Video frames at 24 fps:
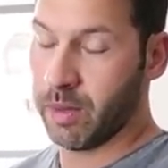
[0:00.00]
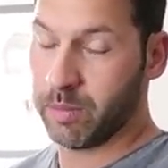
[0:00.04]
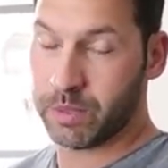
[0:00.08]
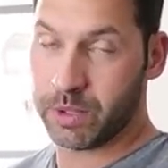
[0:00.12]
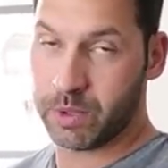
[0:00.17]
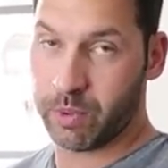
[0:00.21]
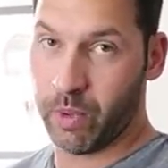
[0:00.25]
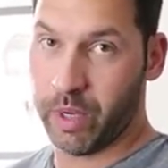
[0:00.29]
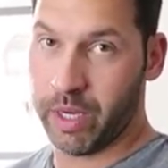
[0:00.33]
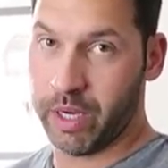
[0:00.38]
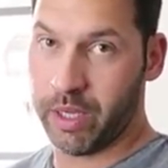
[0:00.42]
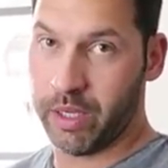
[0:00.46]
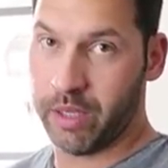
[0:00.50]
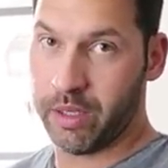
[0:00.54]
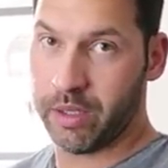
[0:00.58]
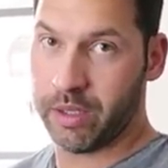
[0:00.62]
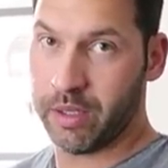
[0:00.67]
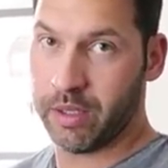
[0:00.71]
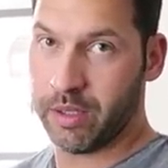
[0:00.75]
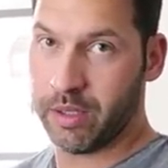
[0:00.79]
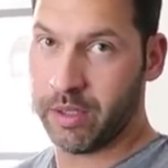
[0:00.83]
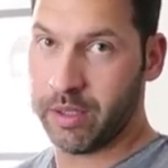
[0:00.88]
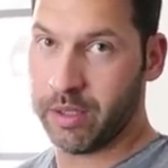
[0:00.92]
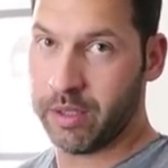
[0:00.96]
I'm sweaty.
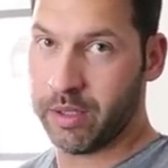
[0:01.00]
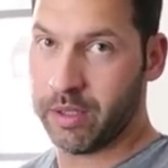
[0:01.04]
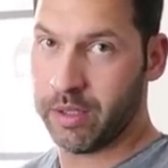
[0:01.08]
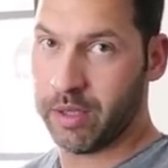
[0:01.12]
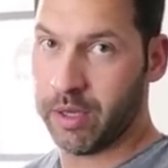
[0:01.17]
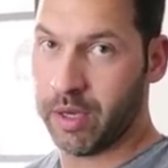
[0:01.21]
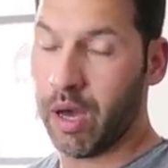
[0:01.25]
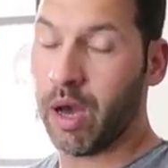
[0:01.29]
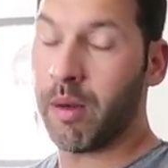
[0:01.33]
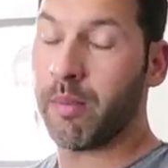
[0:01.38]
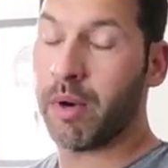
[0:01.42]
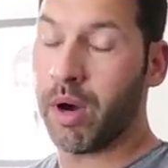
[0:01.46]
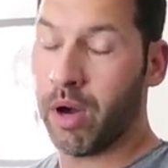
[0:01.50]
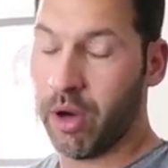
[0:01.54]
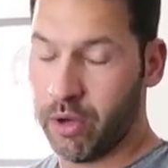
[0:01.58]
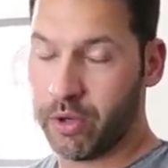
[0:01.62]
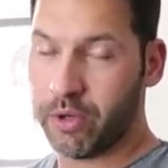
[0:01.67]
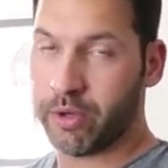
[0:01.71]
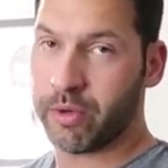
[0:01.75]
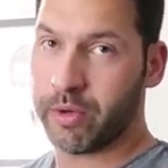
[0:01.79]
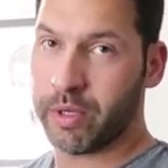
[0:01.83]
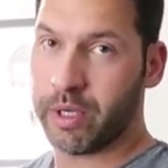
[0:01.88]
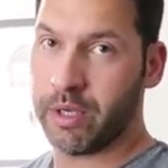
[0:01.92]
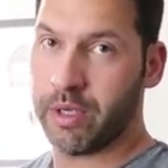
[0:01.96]
I'm
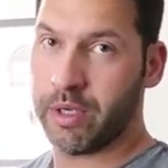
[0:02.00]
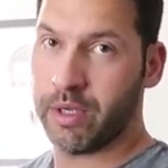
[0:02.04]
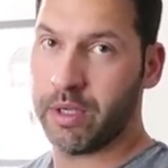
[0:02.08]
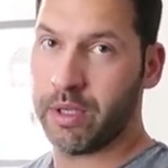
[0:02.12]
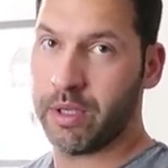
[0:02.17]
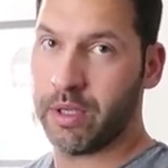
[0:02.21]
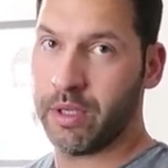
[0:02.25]
hungry.